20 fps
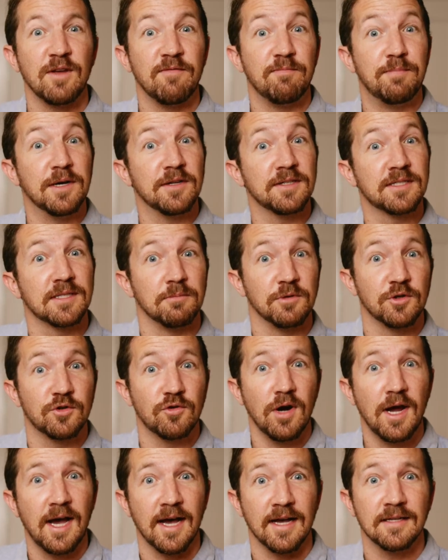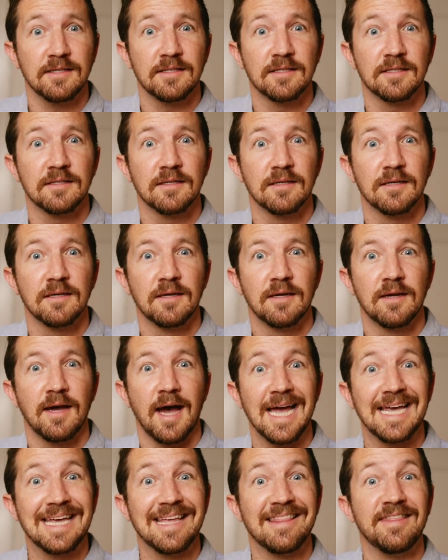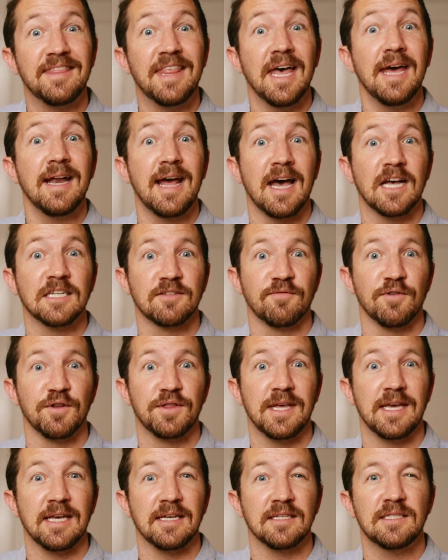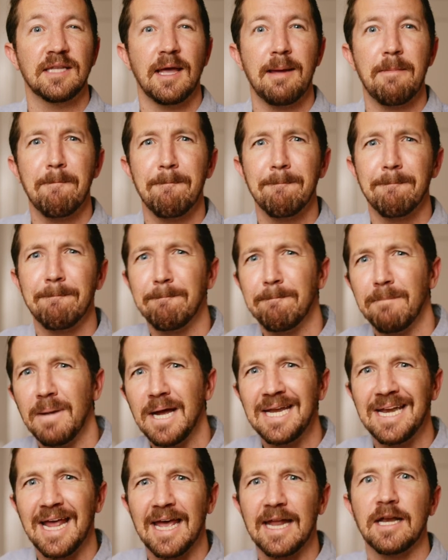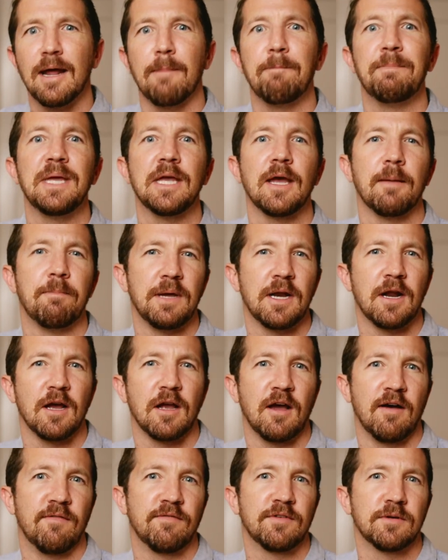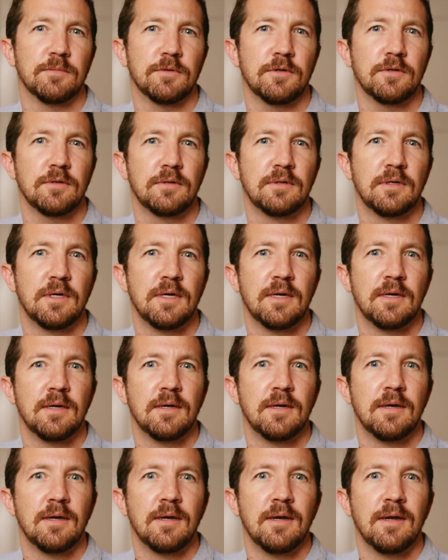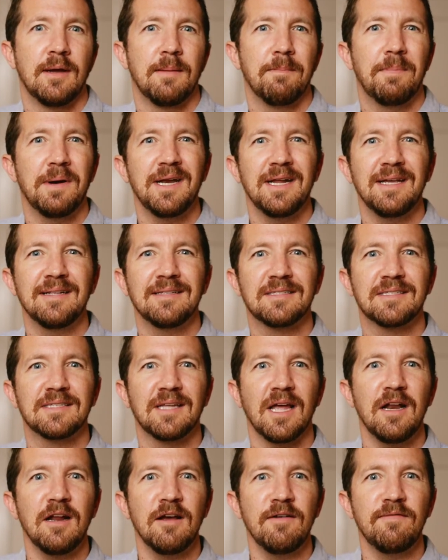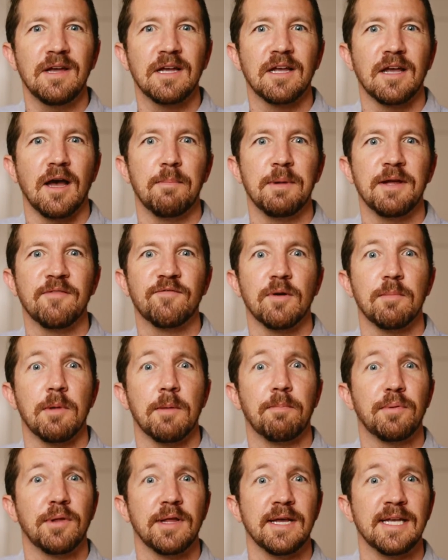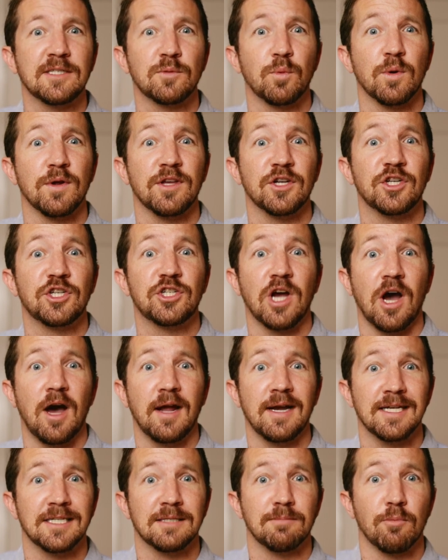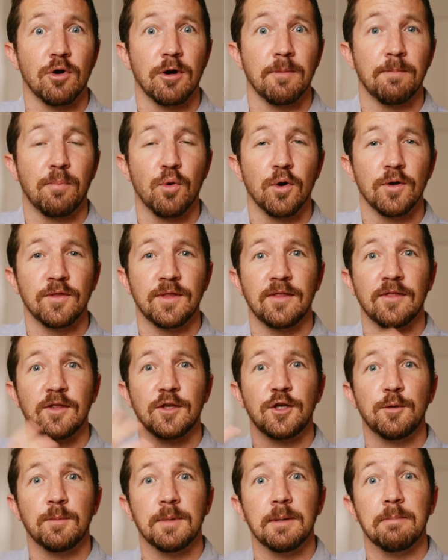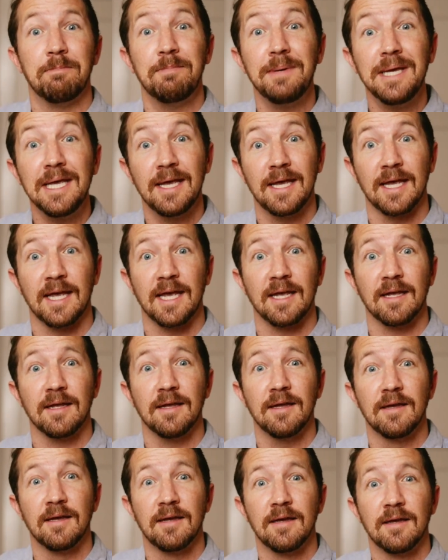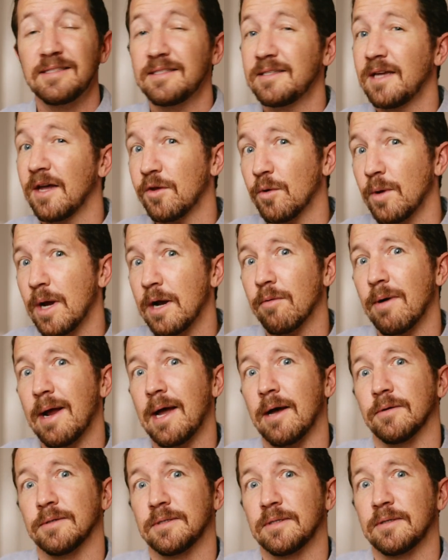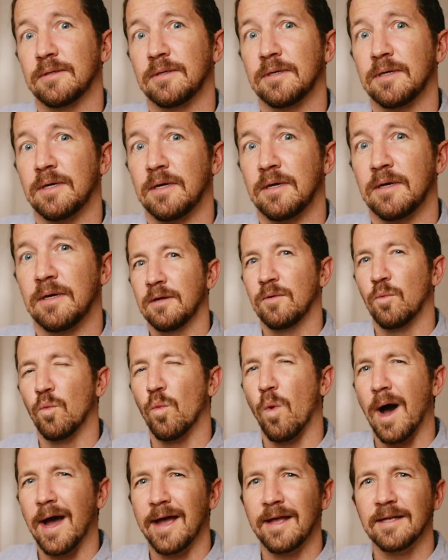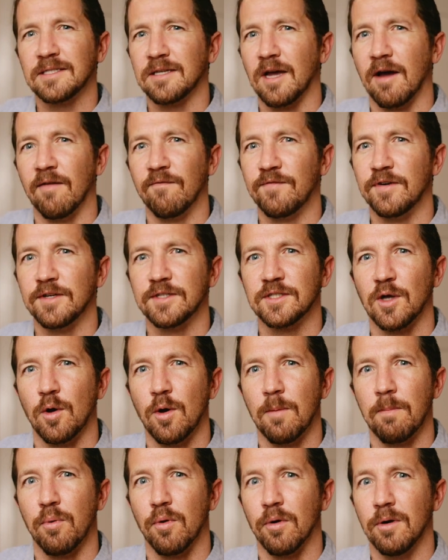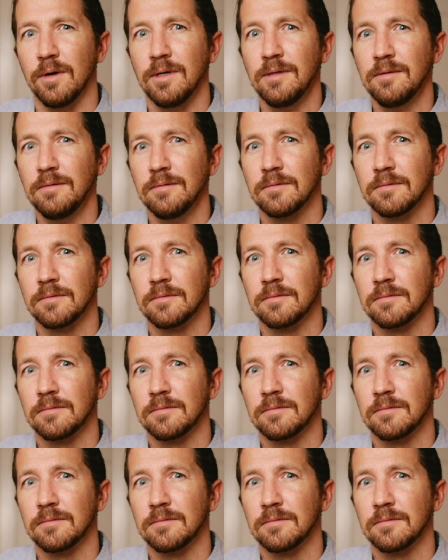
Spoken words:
we've built some trust, I can then ask for things that might end up being a bit uncomfortable. But instead of it coming from a place where the shot is more important than the human being, it's the other way around. Why is comfort so important?